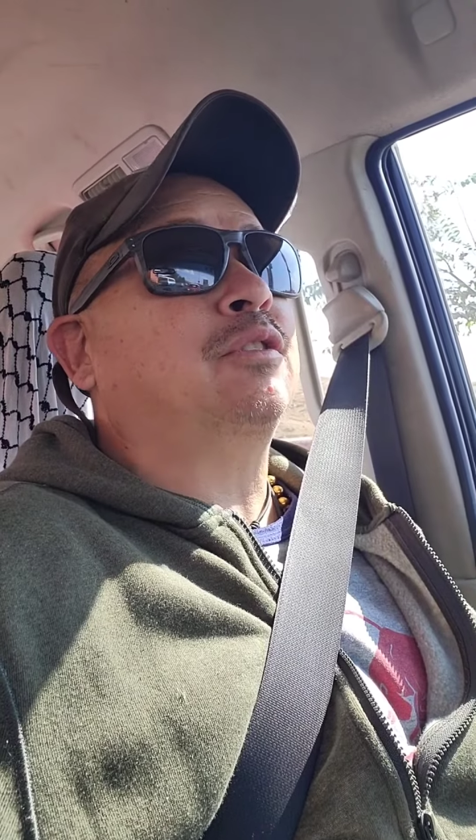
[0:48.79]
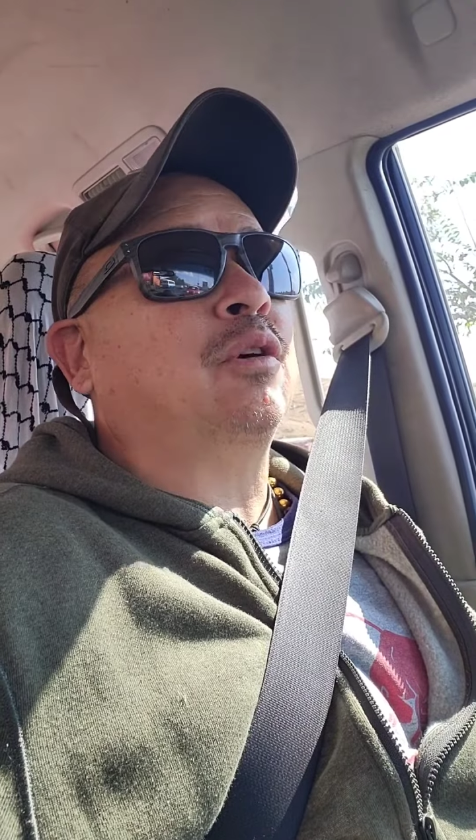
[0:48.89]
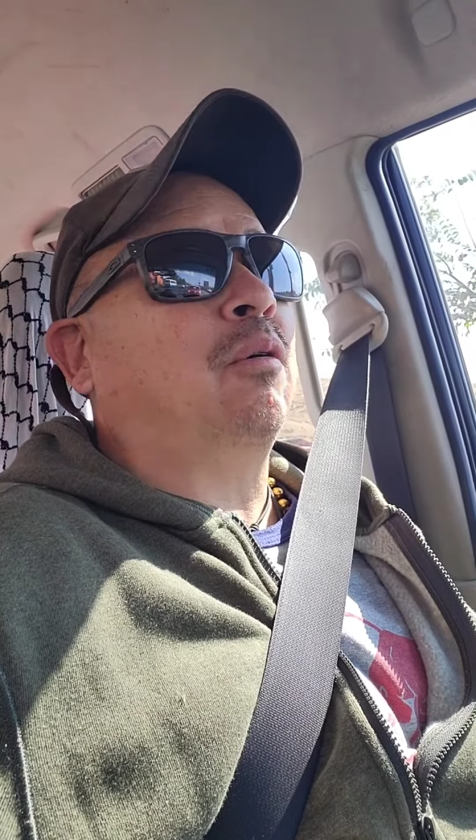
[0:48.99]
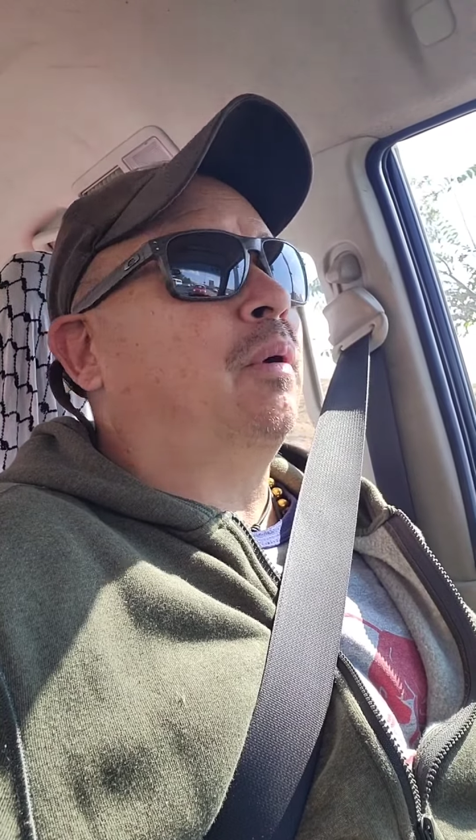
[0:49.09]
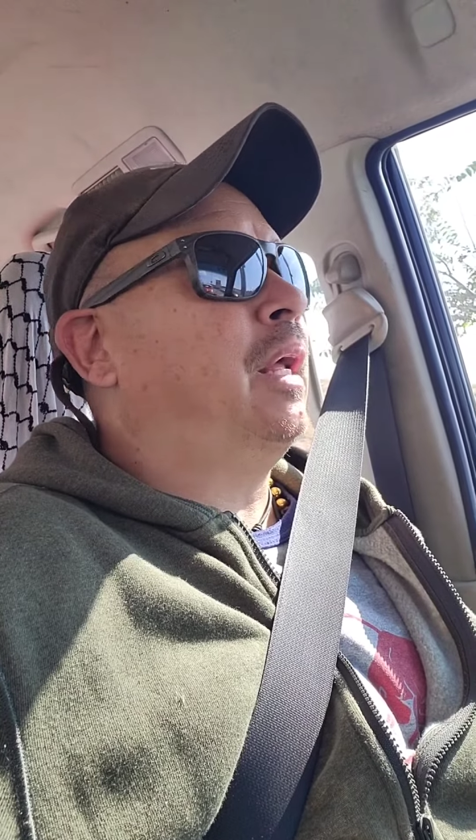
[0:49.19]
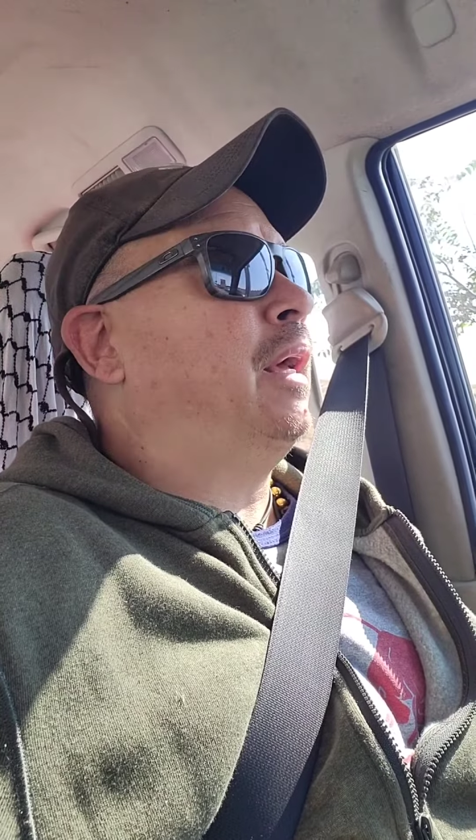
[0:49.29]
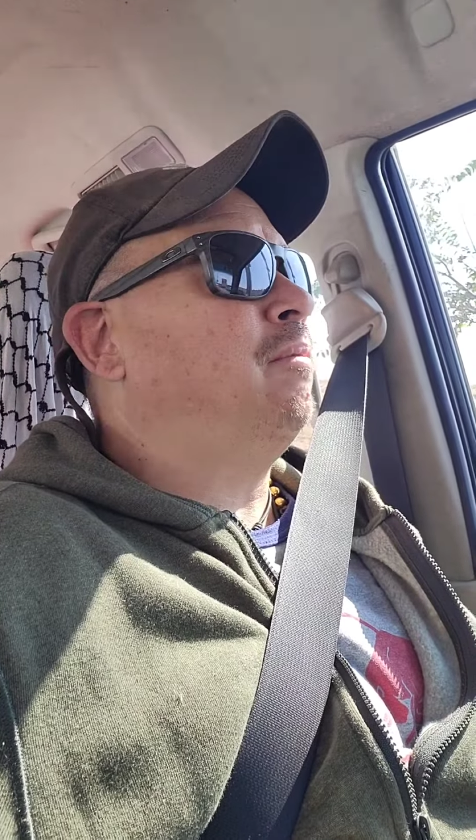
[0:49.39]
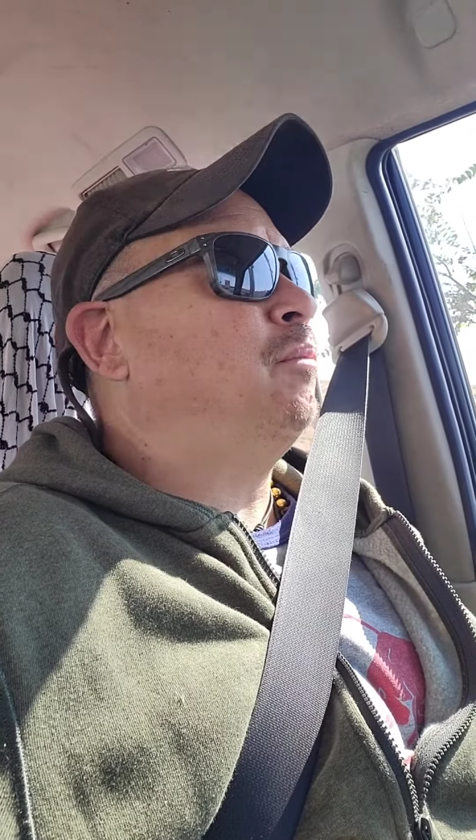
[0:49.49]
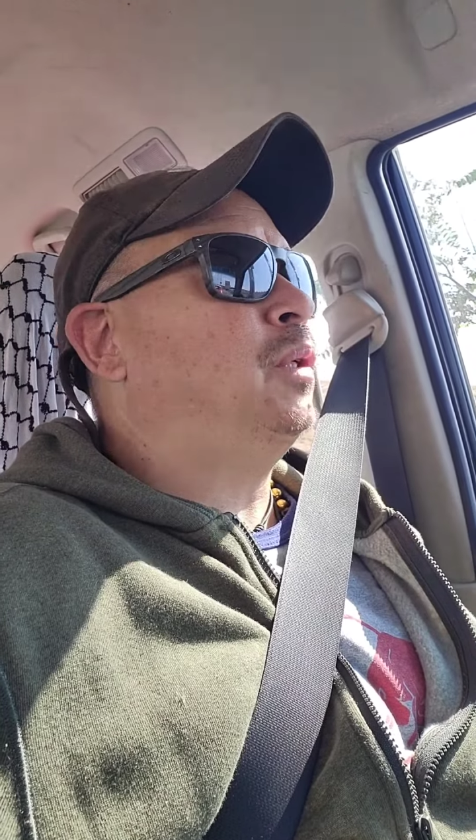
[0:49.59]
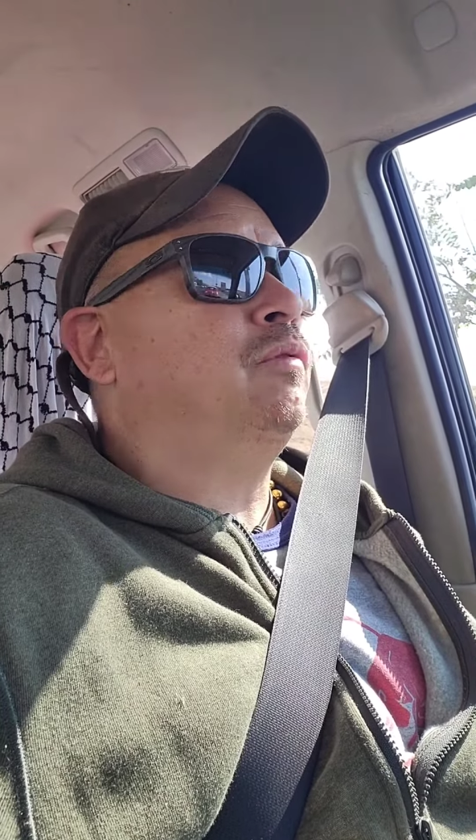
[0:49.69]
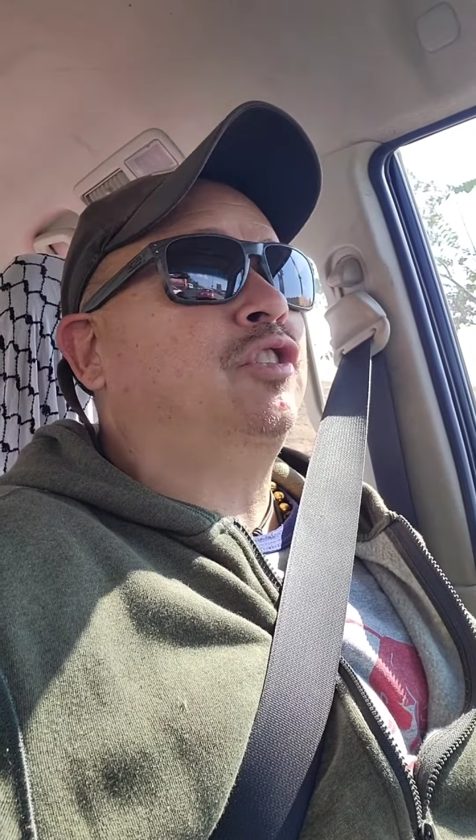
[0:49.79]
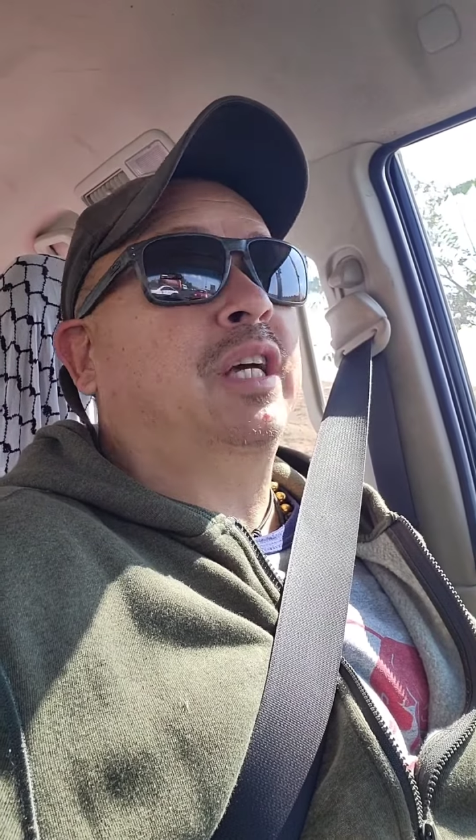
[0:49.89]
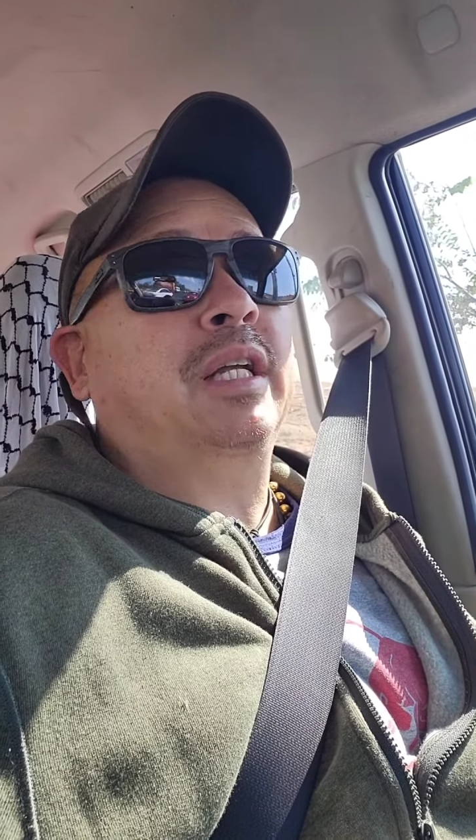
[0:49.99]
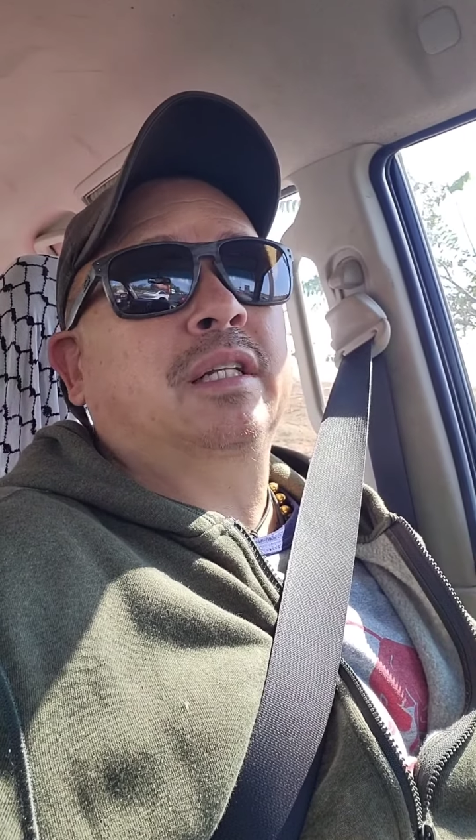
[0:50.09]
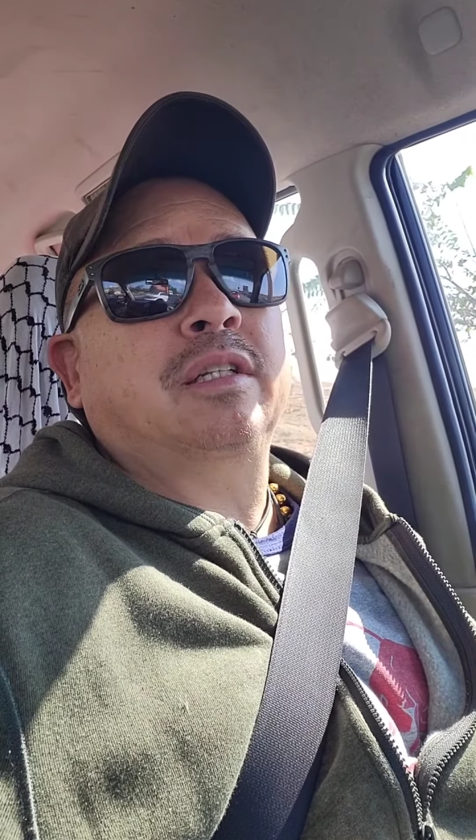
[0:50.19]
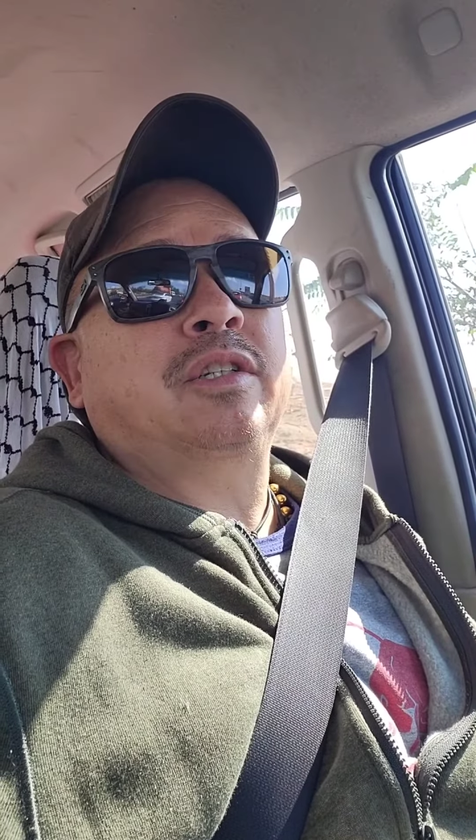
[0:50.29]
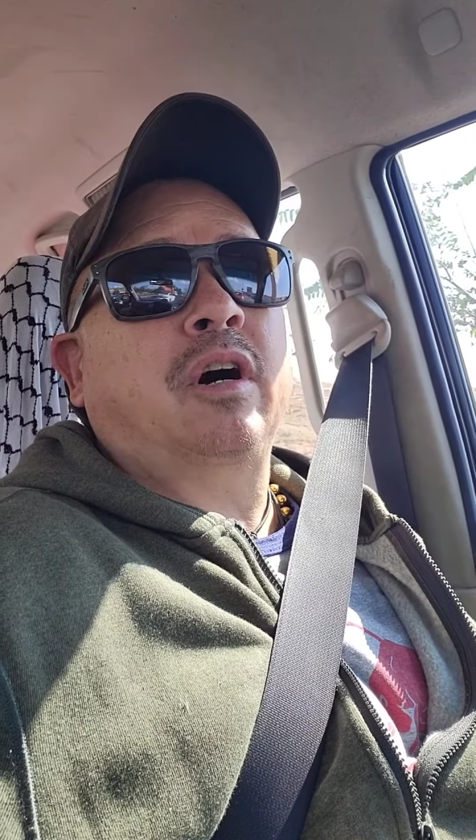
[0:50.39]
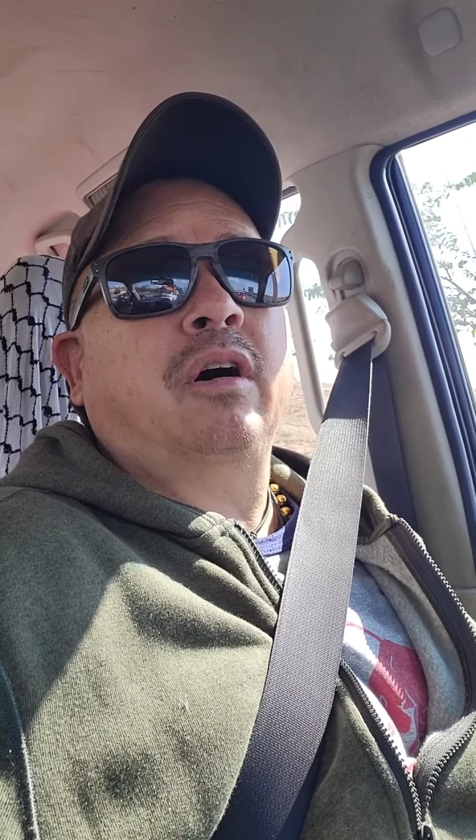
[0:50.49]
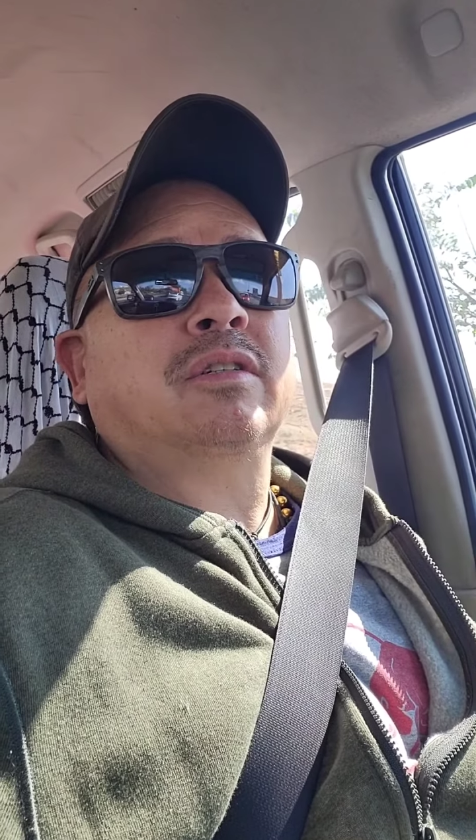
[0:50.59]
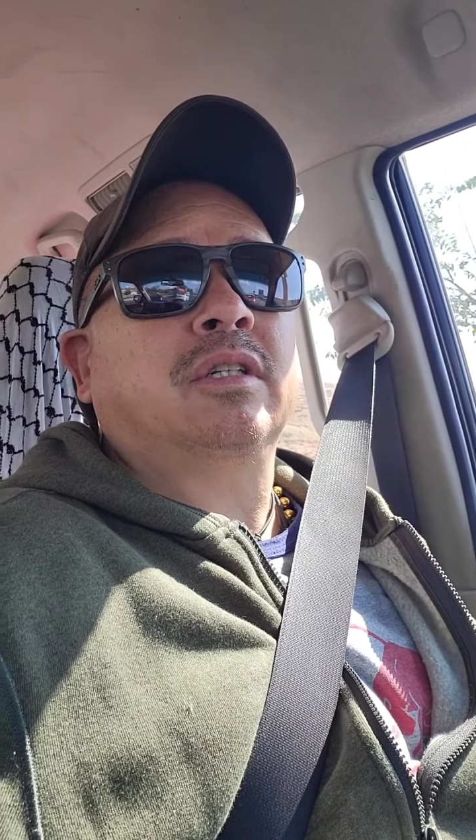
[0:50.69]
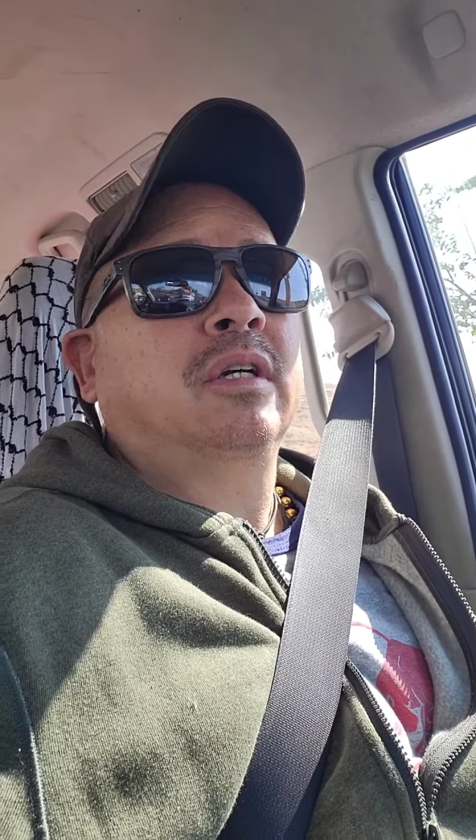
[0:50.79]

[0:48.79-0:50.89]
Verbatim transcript: so I went ahead and moved Jen and the dogs.